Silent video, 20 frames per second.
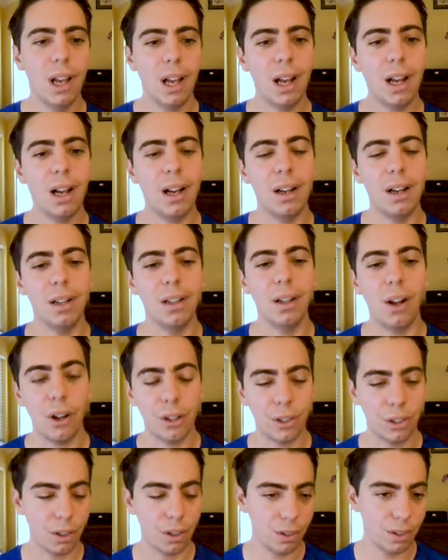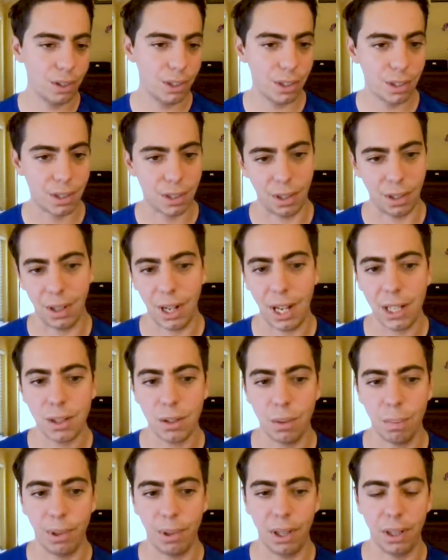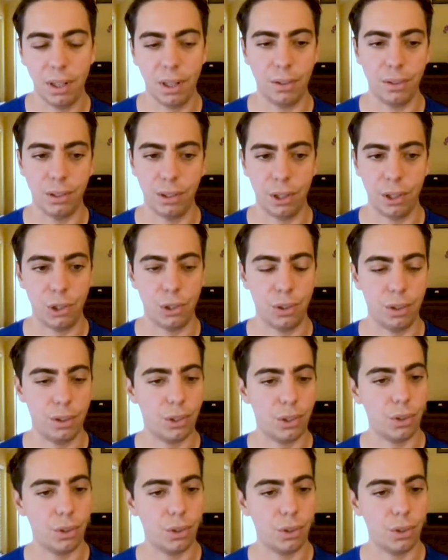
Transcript: under this last applied annotation.